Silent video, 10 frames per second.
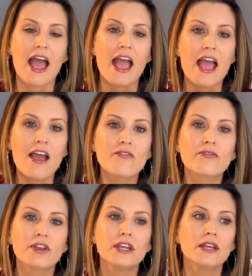
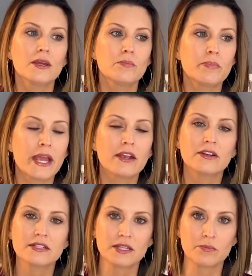Every
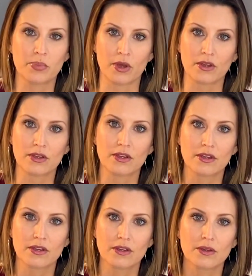parenting book
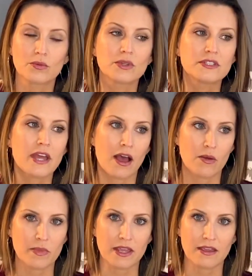would tell
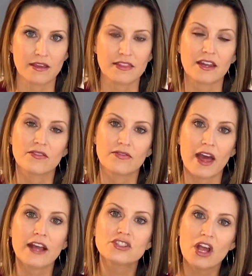me that if
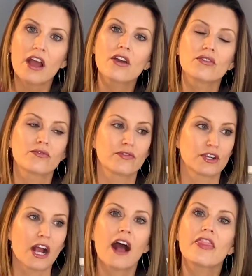that child
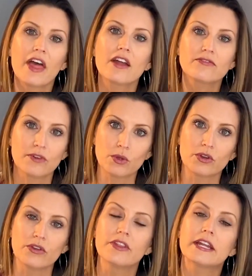forgot that folder, that